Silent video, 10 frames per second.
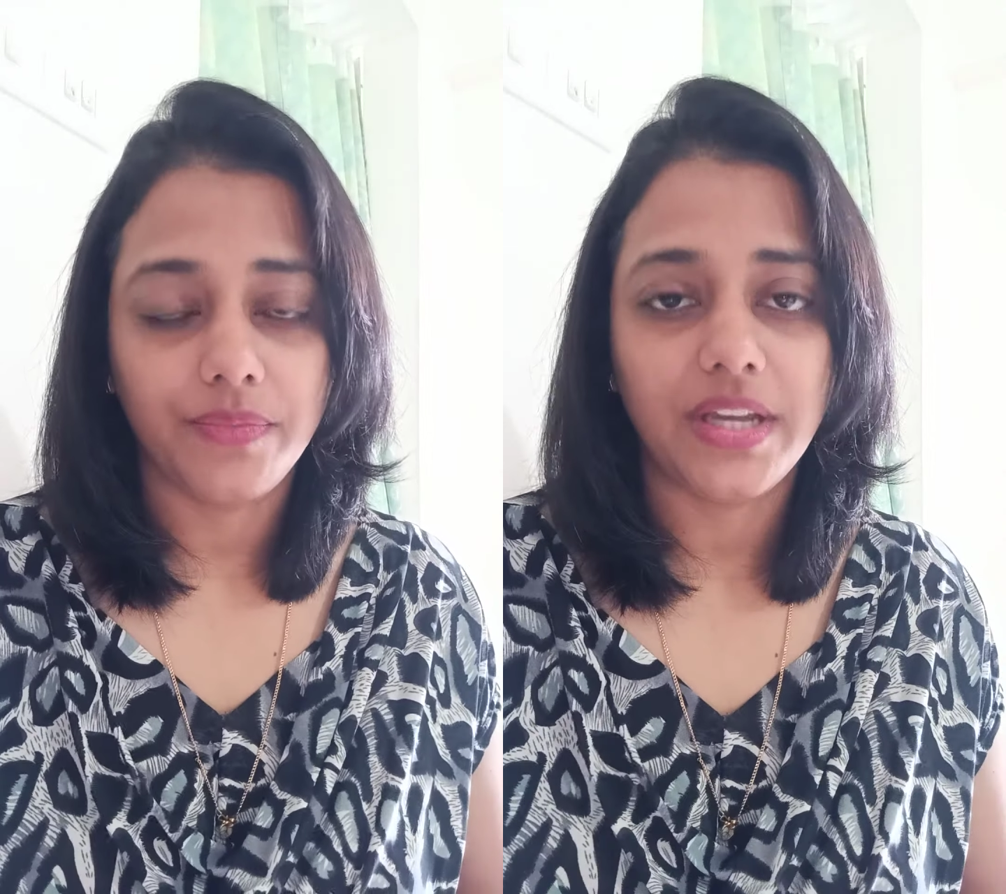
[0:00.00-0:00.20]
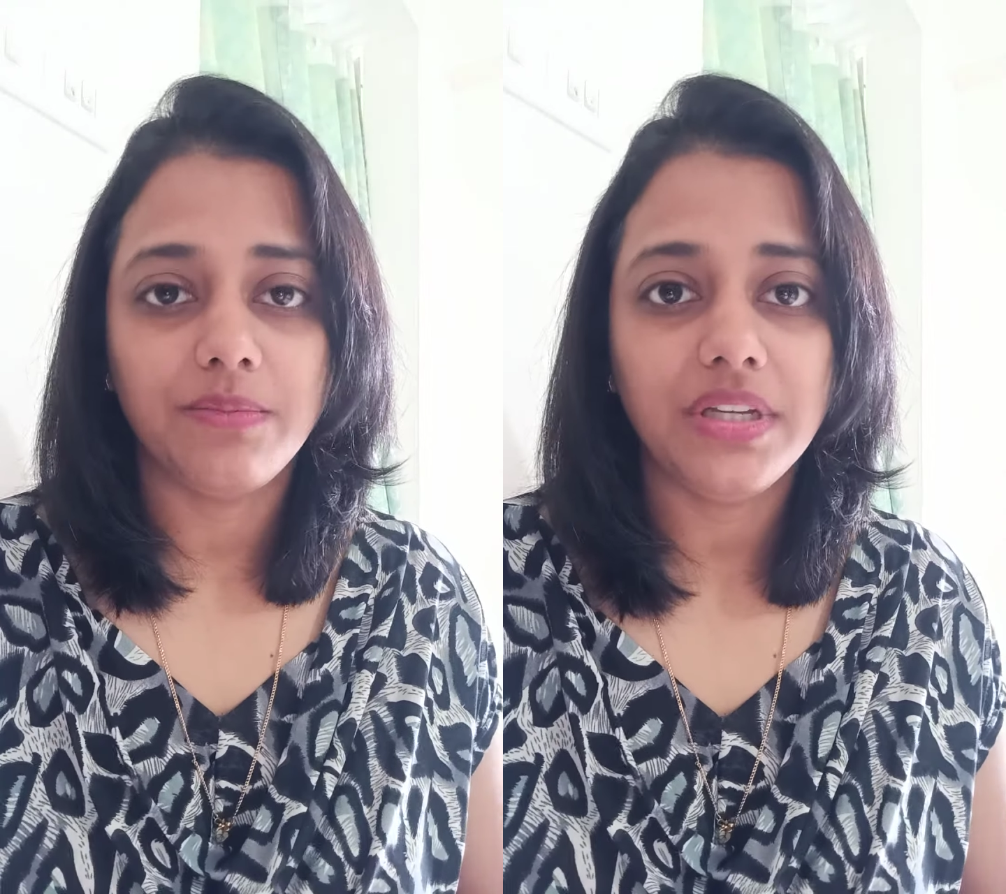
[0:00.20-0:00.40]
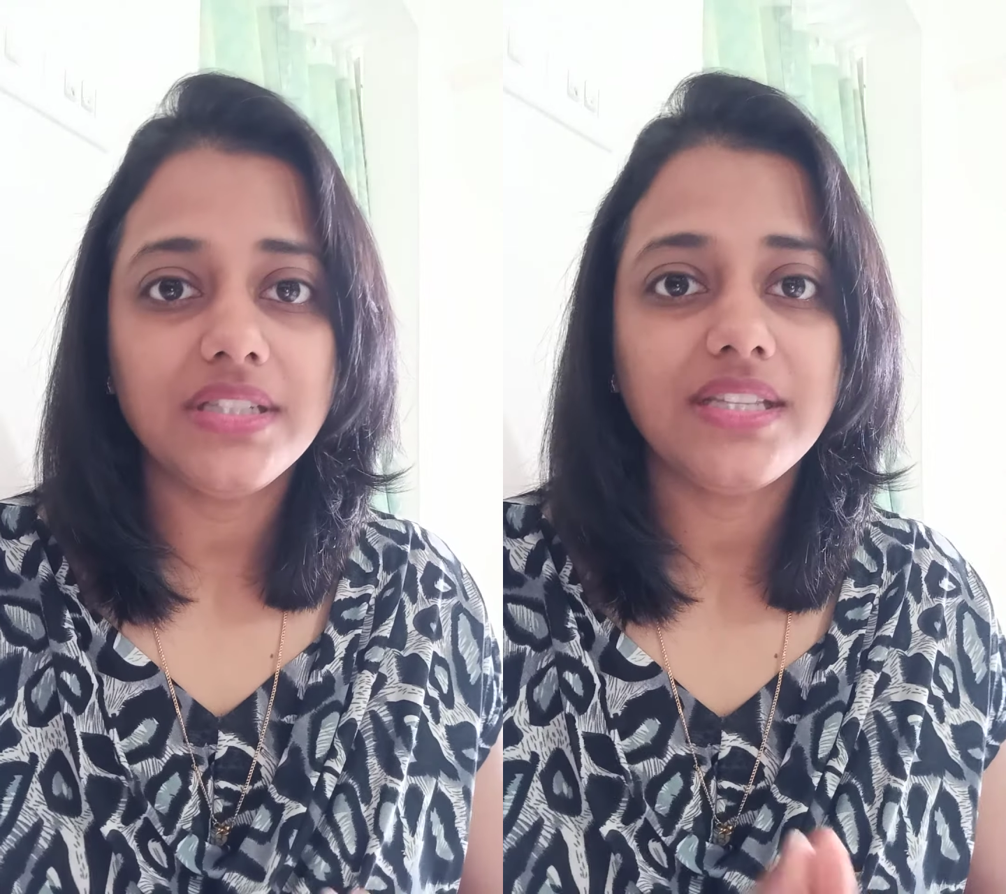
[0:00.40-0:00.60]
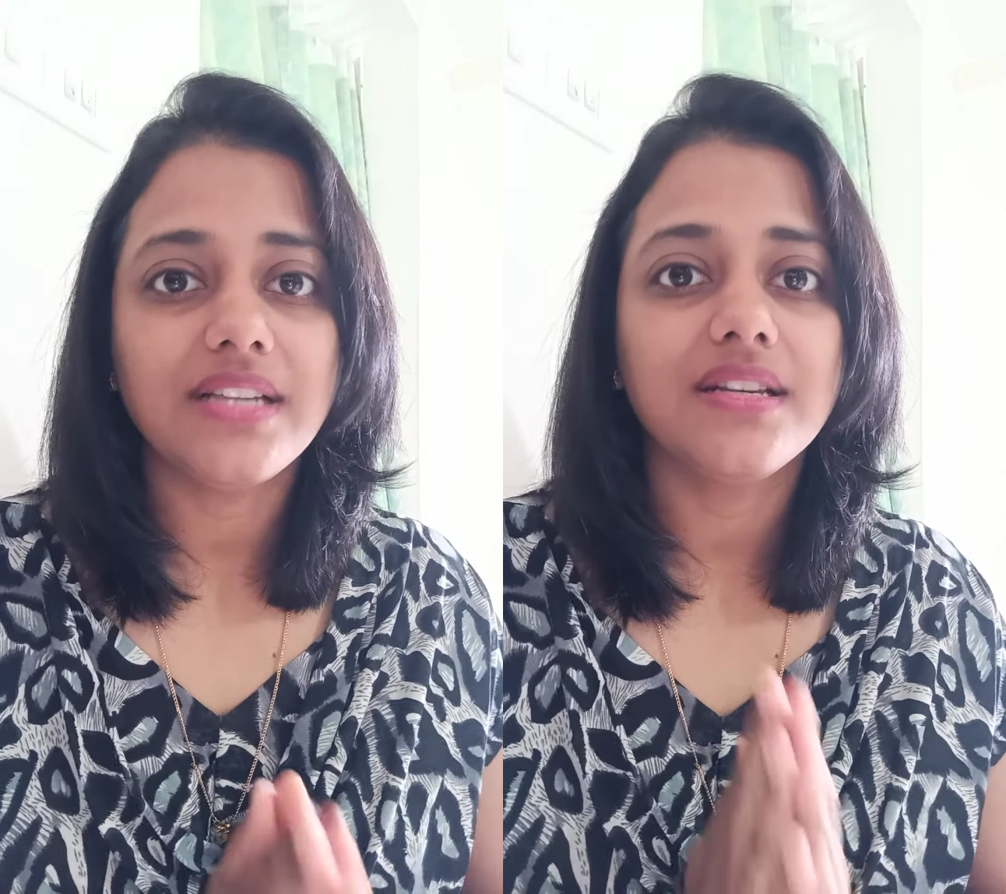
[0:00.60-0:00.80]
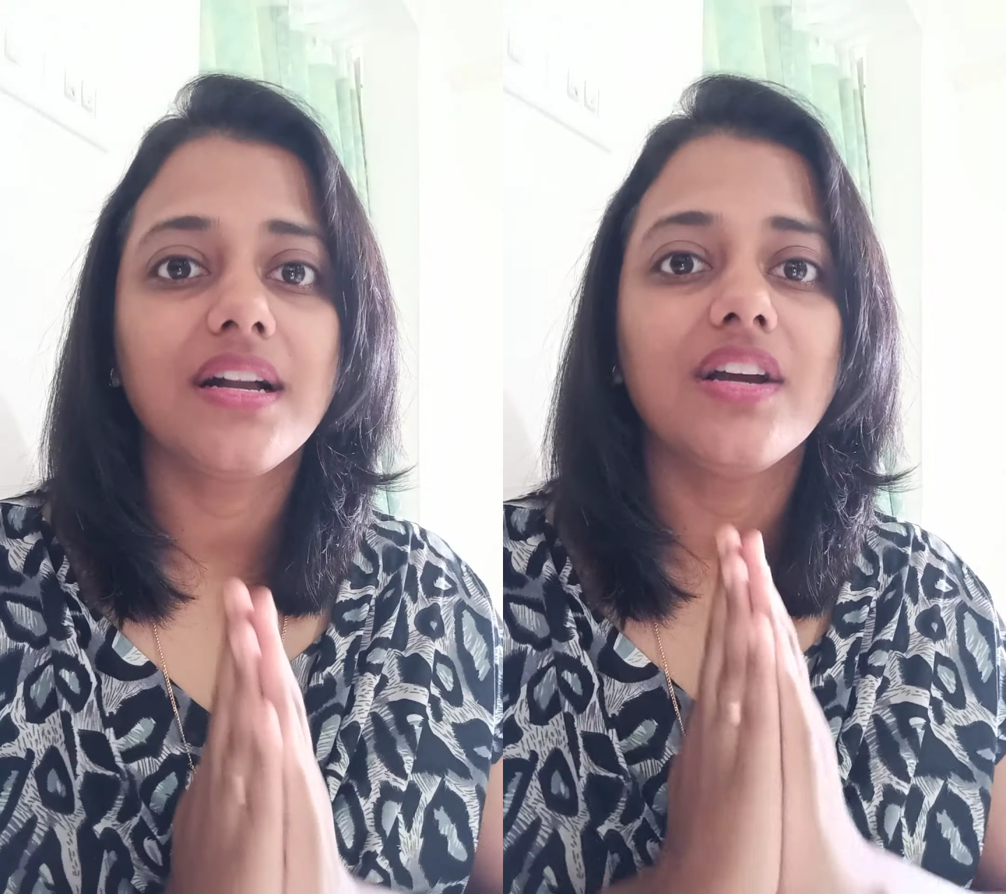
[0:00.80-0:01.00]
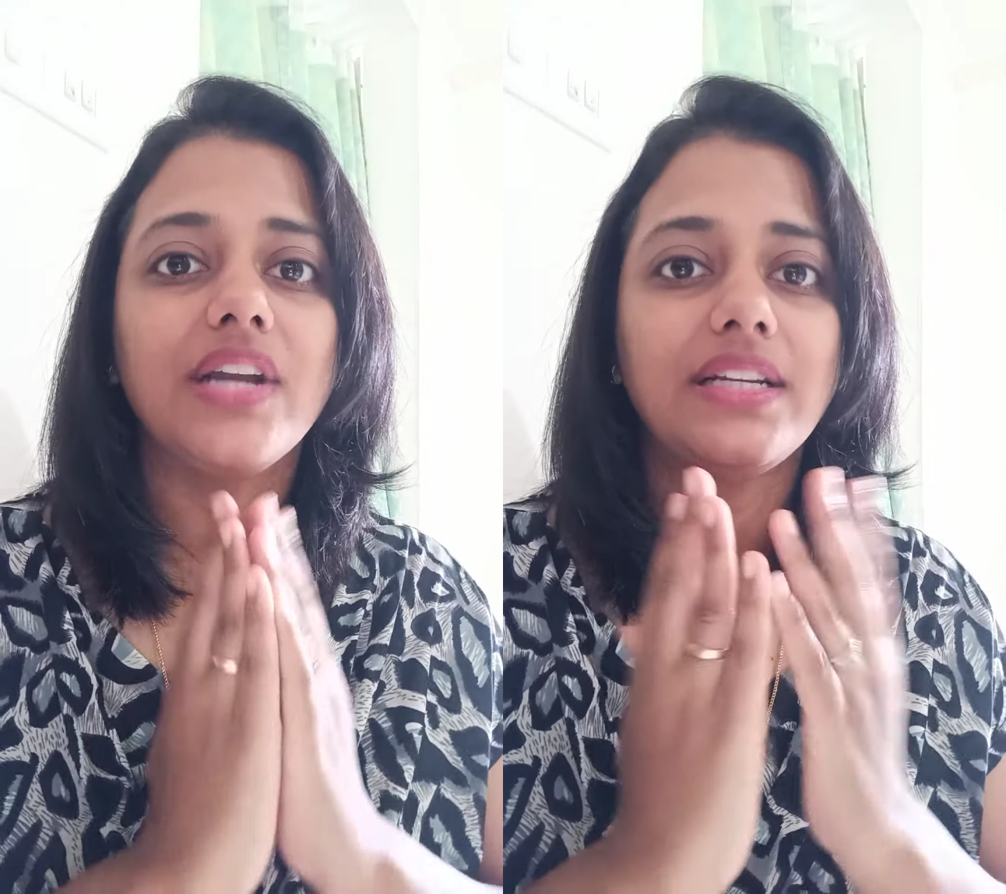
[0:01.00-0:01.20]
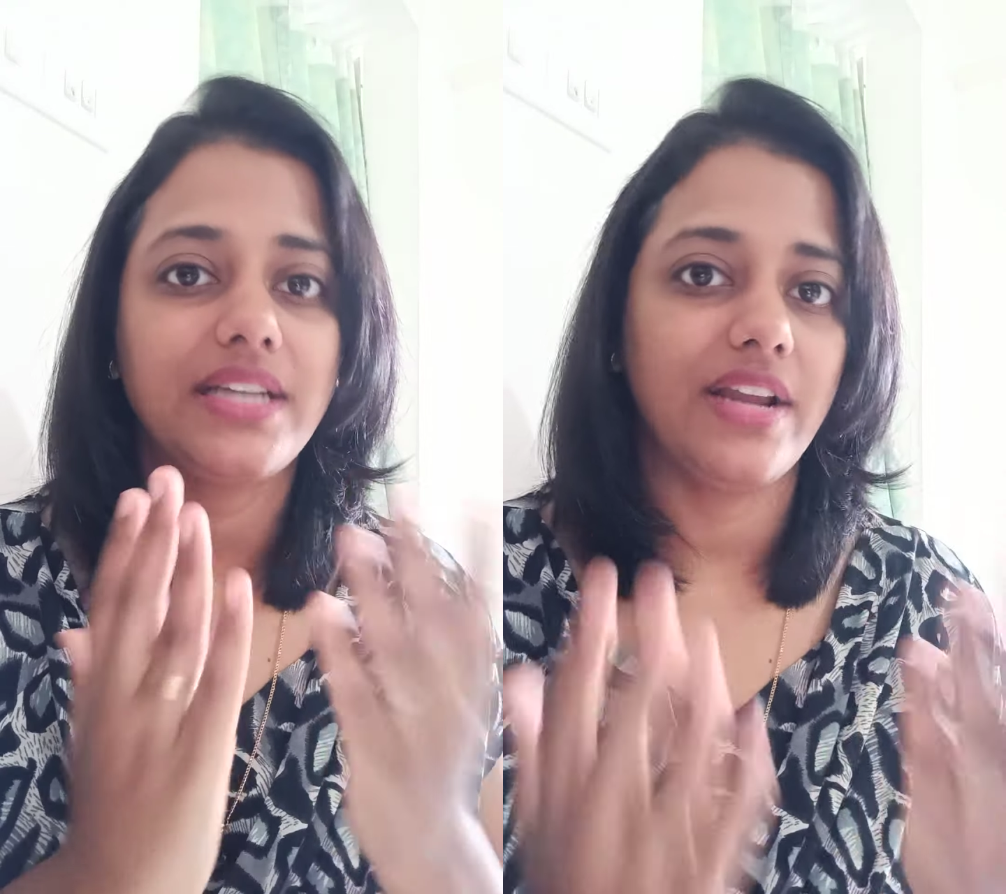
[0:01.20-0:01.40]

That means there's a correct